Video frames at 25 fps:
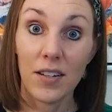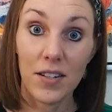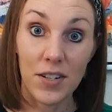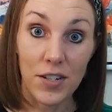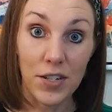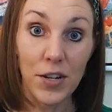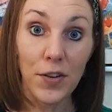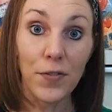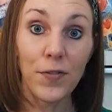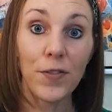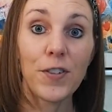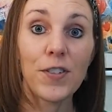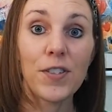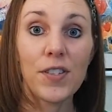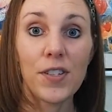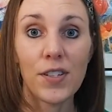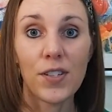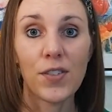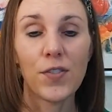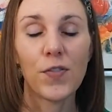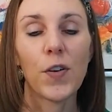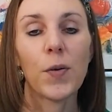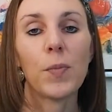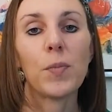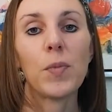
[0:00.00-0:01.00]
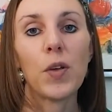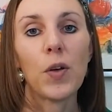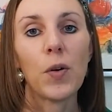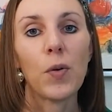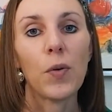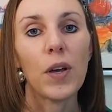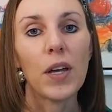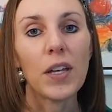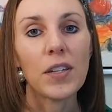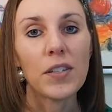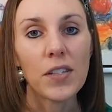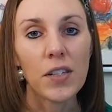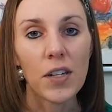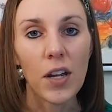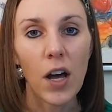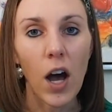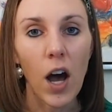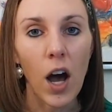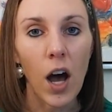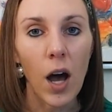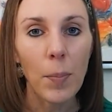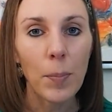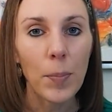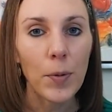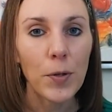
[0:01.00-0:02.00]
differences from you, it's an
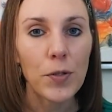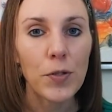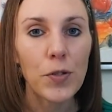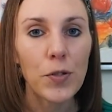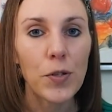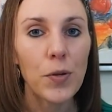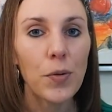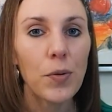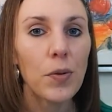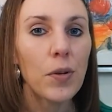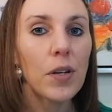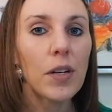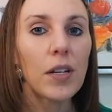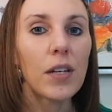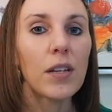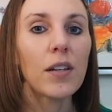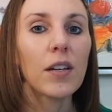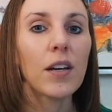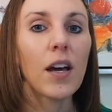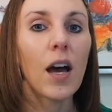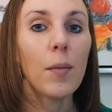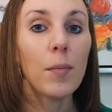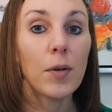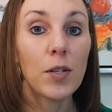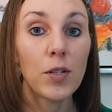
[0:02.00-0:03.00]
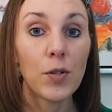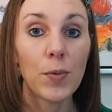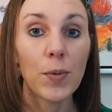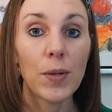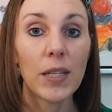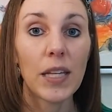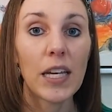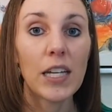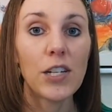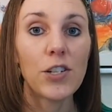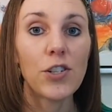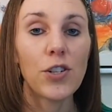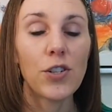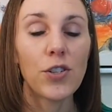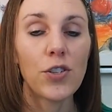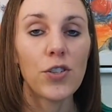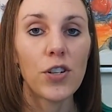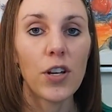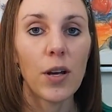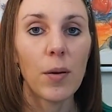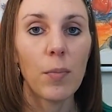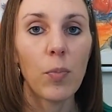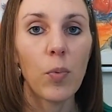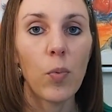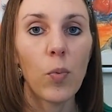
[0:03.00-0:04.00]
opportunity to come into
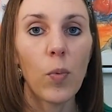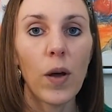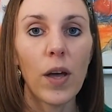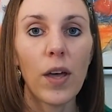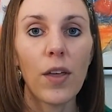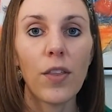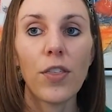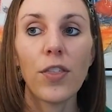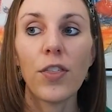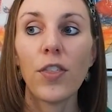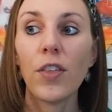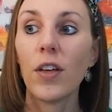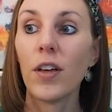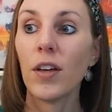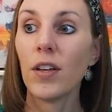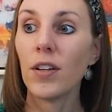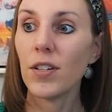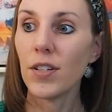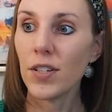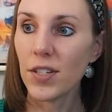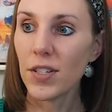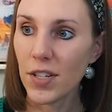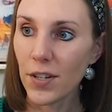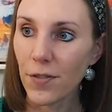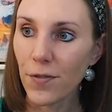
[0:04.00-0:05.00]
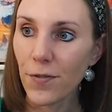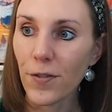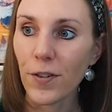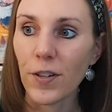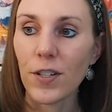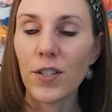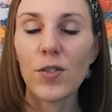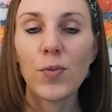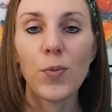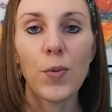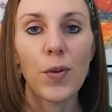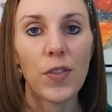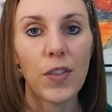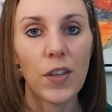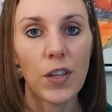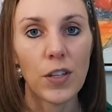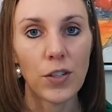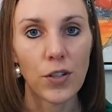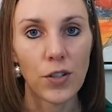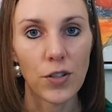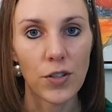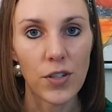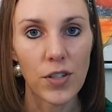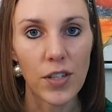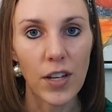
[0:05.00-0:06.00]
relationship with difference within
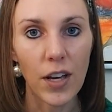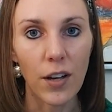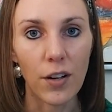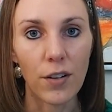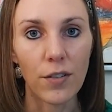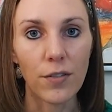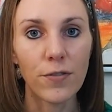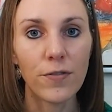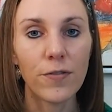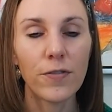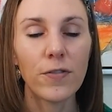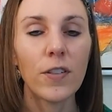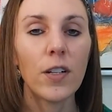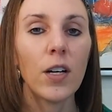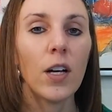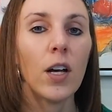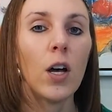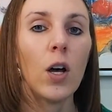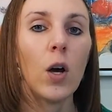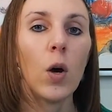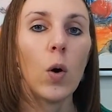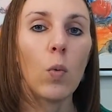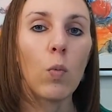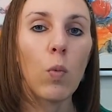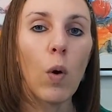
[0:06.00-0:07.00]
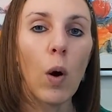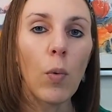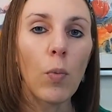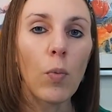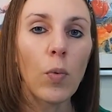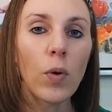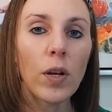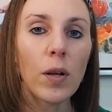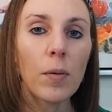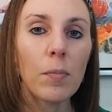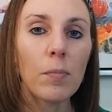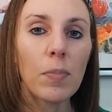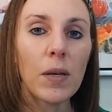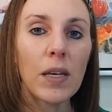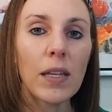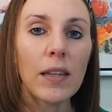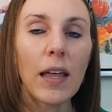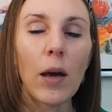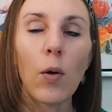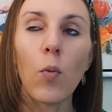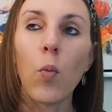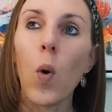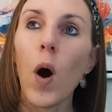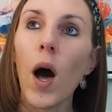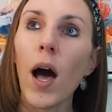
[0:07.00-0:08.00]
yourself. What would it be
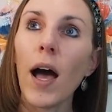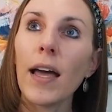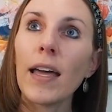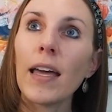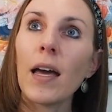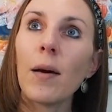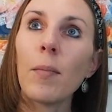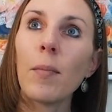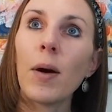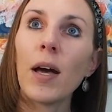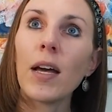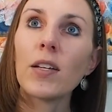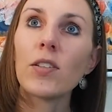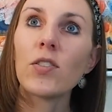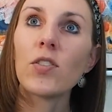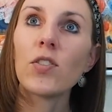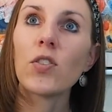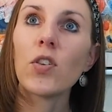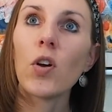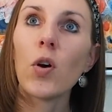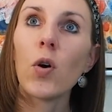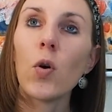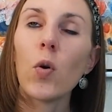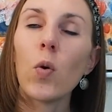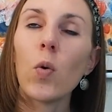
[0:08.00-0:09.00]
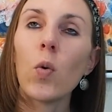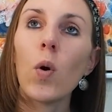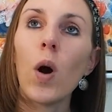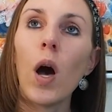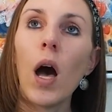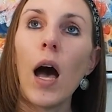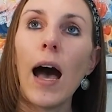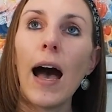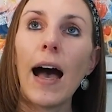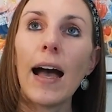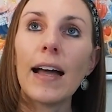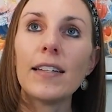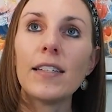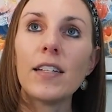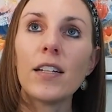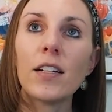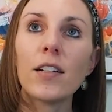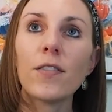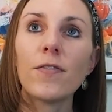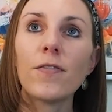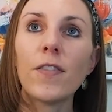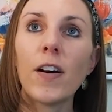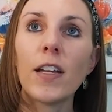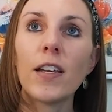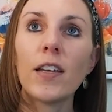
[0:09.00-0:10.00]
like? Why am I so
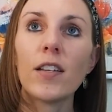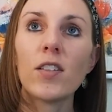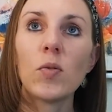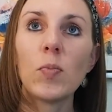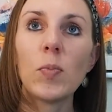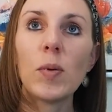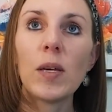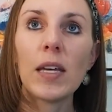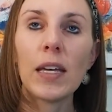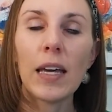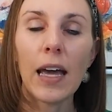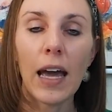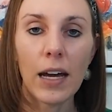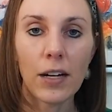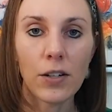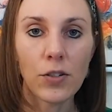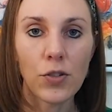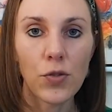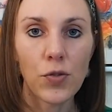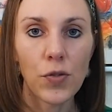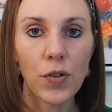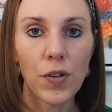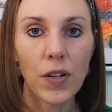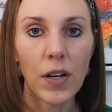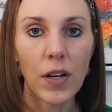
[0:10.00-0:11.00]
identified as being extra